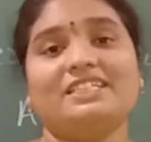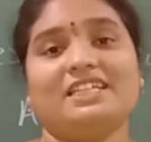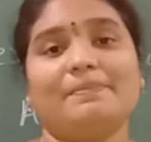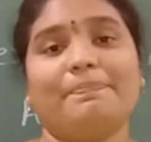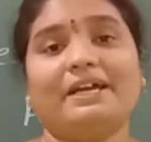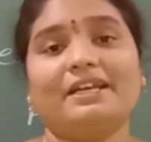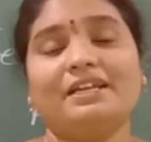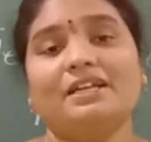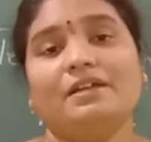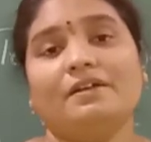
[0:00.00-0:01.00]
cheaper
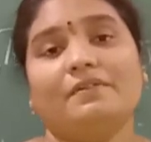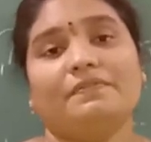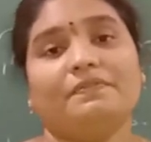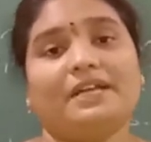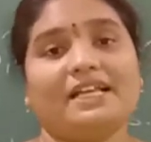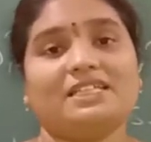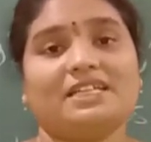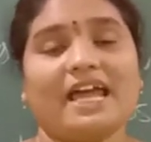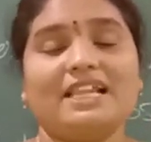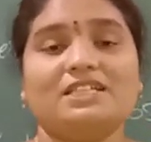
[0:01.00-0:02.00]

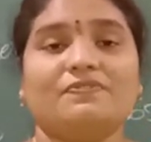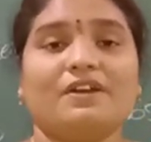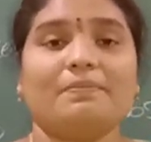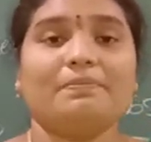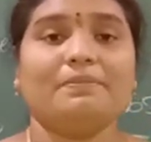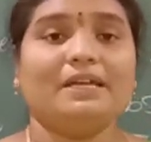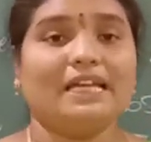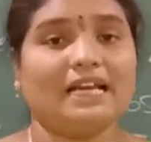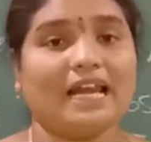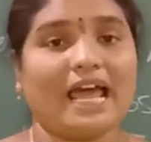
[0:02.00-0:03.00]
textiles from
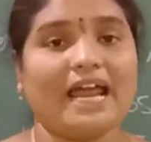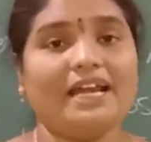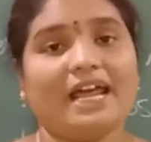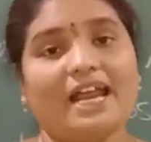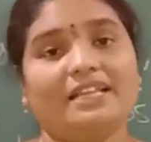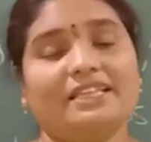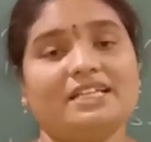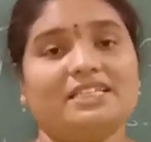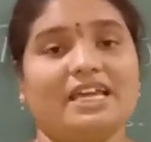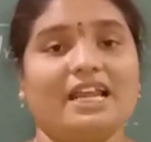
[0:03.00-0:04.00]
England and they
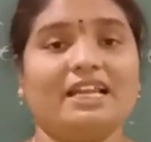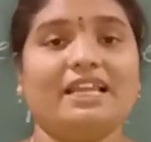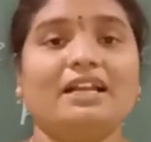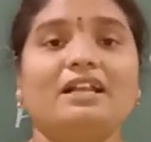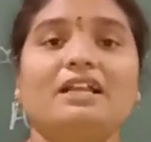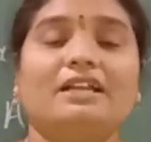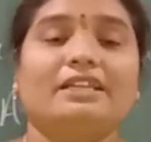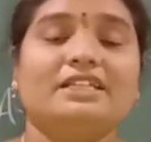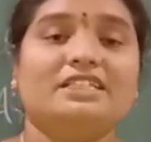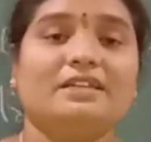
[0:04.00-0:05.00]
sell
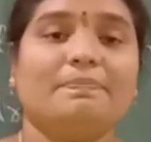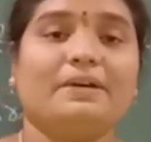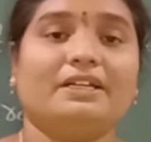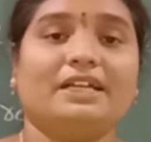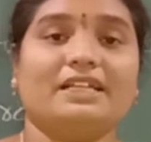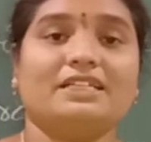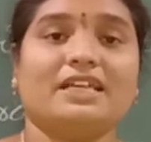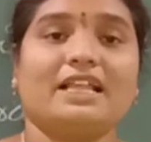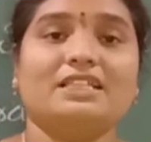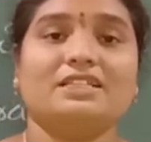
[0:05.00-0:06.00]
the cheaper
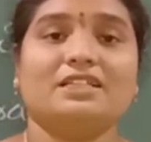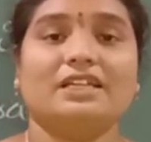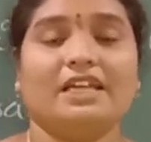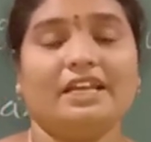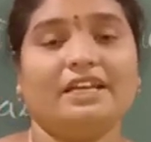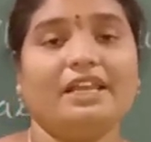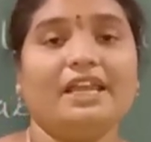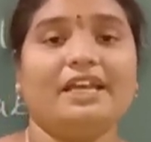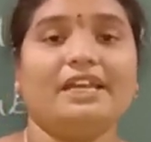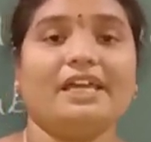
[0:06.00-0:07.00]
textiles in
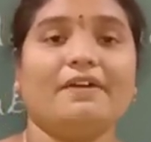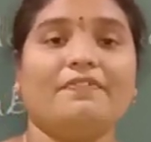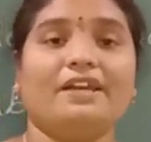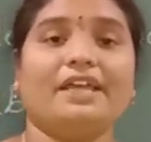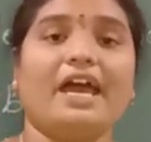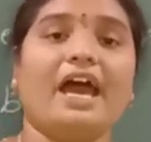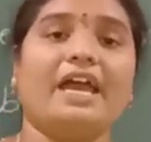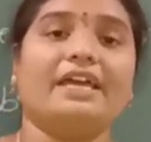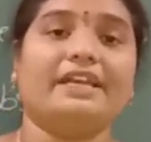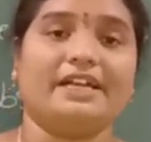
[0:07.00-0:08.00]
India for a
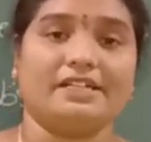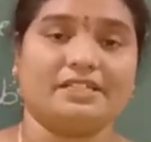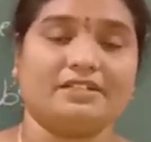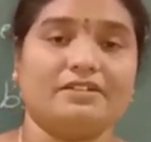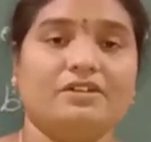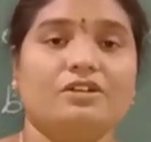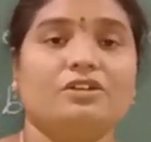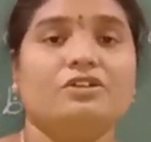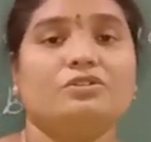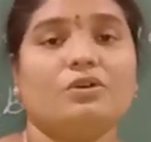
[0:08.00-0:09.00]
high rates.
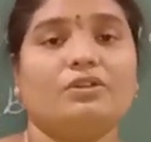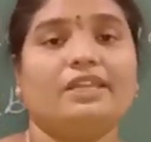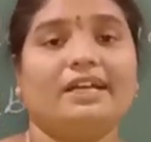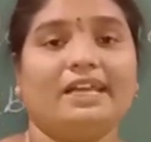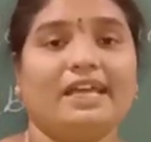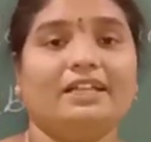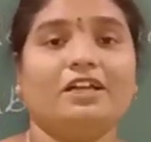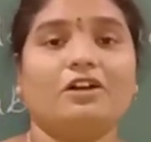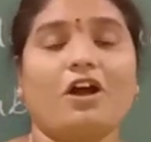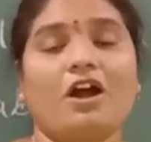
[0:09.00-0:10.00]
So they take
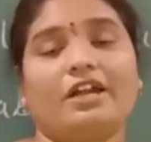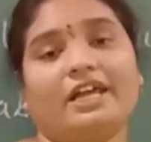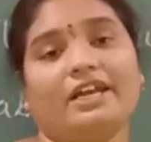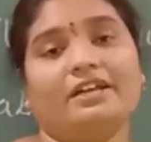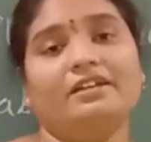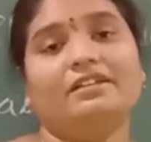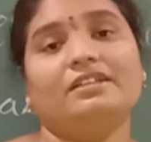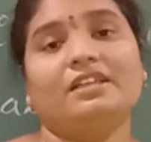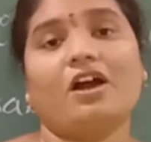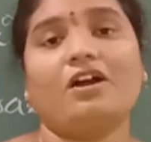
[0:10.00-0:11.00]
the
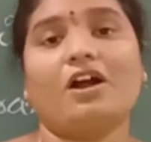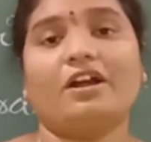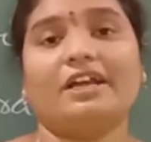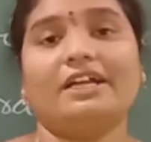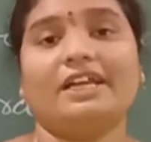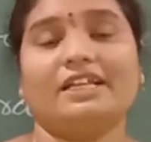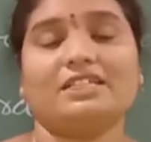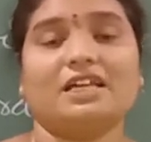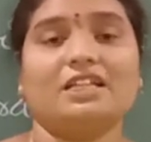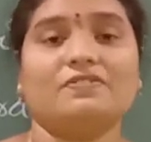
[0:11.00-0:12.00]
cotton
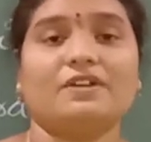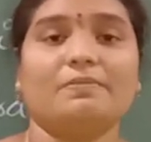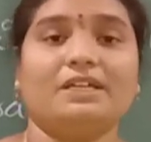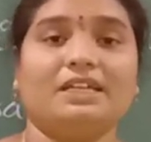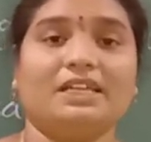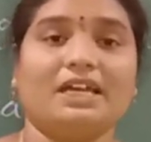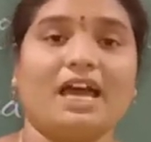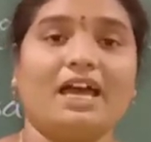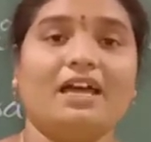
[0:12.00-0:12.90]
textiles from India